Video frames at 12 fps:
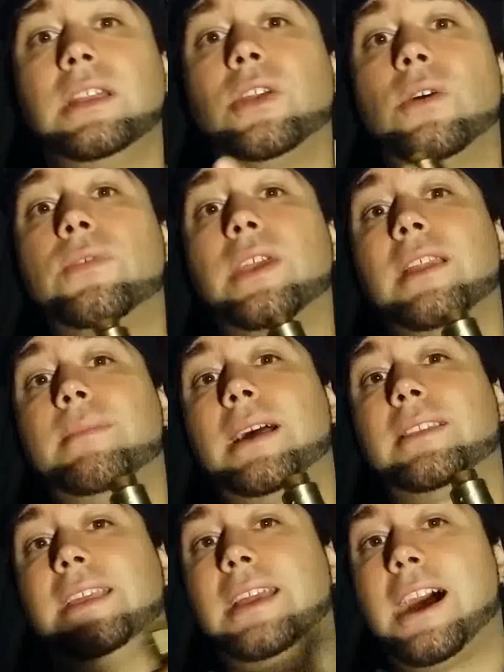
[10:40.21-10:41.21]
Don't forget
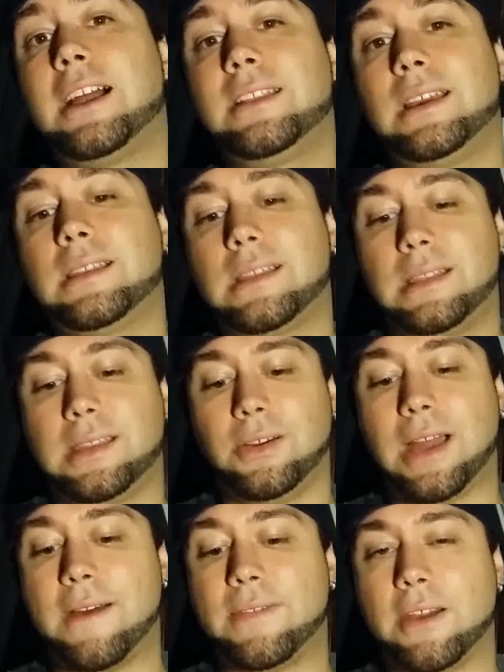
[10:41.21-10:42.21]
about the contest. I still
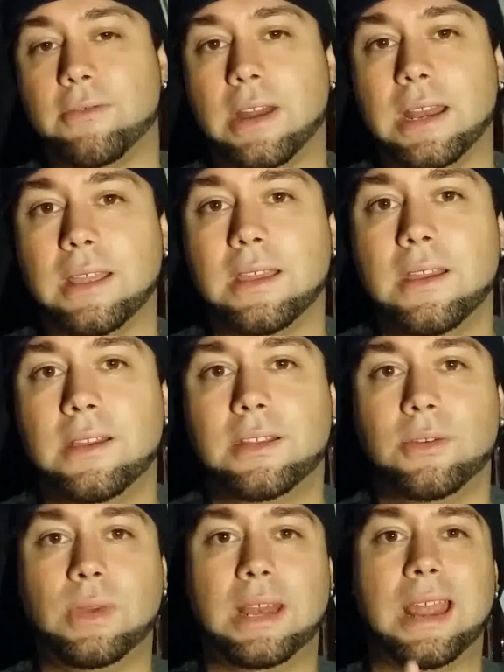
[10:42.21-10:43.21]
have that running
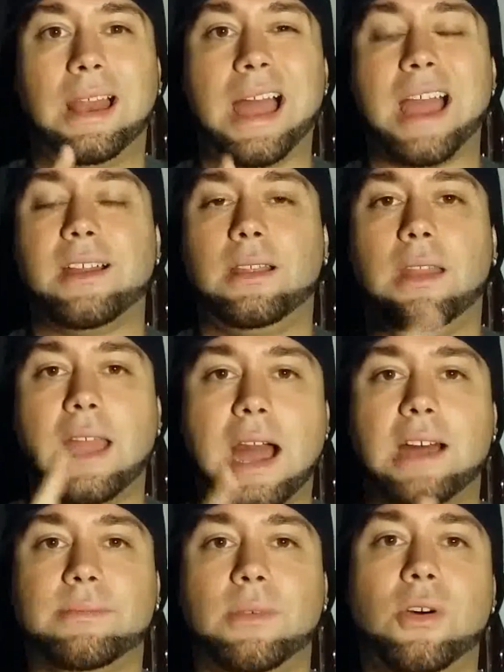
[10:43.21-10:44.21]
to win a
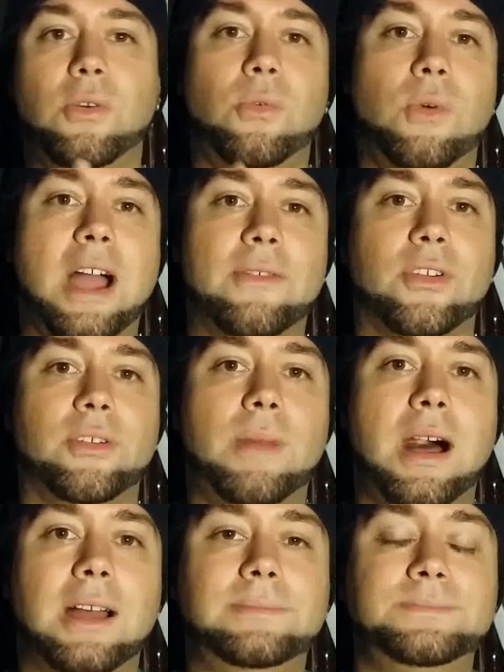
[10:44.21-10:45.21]
Liasmo Wyvern
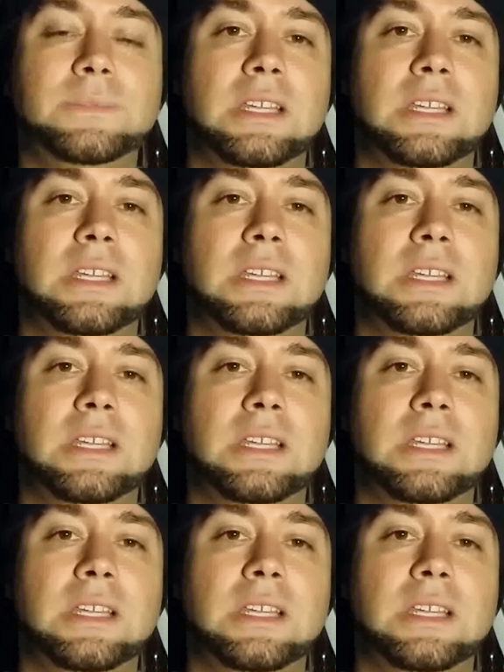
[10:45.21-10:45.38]
mod.